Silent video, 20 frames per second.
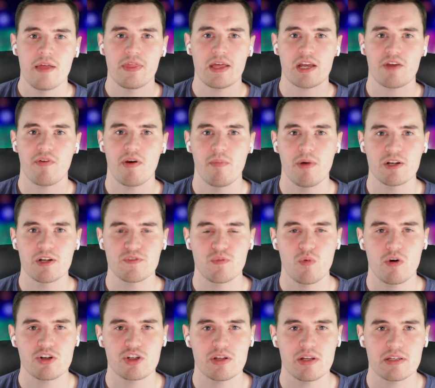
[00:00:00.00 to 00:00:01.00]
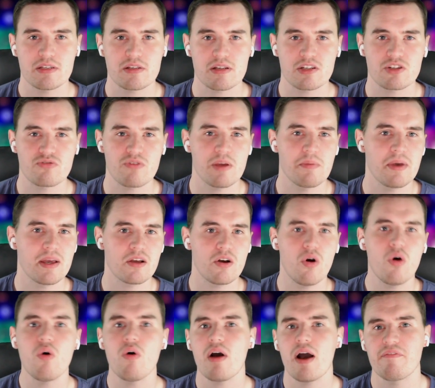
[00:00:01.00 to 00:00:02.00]
Thank you very much for watching, listening, streaming,
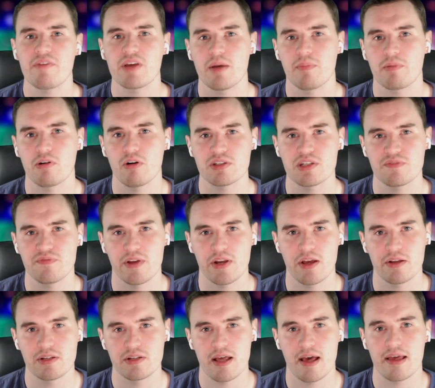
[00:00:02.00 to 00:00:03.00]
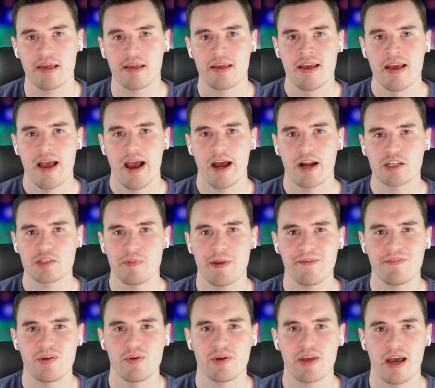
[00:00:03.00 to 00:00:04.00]
or have you come across this video today, and I'll
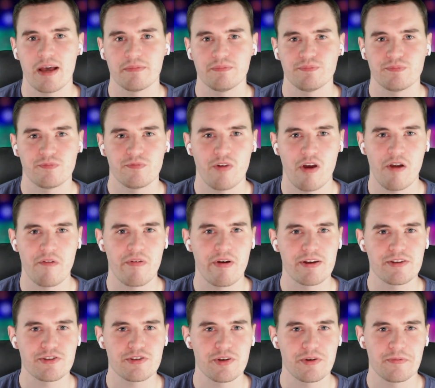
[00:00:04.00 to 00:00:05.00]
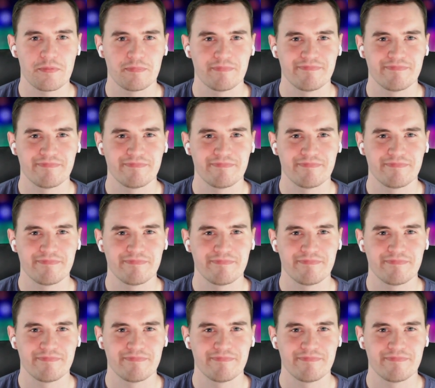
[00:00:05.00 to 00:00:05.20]
speak to you again very, very soon.